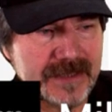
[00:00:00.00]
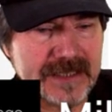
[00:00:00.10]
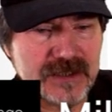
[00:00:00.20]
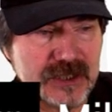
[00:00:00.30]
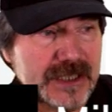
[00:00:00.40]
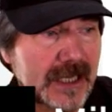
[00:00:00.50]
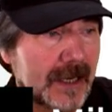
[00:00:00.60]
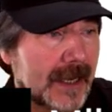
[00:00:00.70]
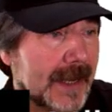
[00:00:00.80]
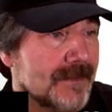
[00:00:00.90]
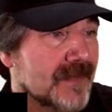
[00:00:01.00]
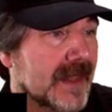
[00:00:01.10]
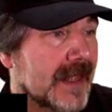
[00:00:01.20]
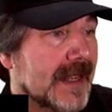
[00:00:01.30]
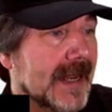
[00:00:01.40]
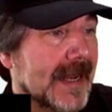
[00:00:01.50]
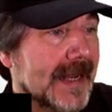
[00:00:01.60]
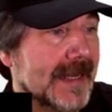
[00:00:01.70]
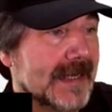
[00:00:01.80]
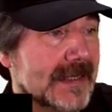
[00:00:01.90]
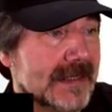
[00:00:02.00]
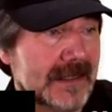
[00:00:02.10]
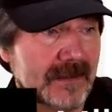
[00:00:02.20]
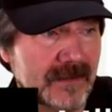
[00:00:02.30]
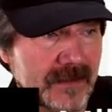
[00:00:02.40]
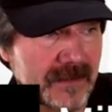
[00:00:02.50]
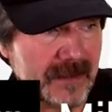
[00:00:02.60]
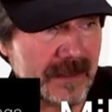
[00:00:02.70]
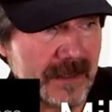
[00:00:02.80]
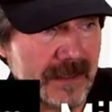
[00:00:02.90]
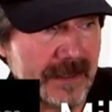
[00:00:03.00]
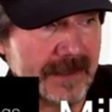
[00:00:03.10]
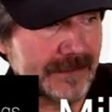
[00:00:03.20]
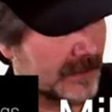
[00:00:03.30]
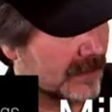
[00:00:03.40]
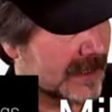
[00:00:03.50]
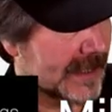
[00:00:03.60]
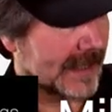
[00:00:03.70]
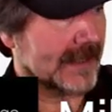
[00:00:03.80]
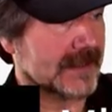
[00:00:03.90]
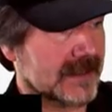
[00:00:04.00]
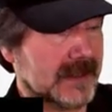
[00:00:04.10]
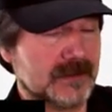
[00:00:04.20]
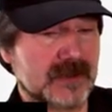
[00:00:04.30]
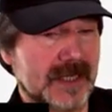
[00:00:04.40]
G I. And if you look at it, it seems like,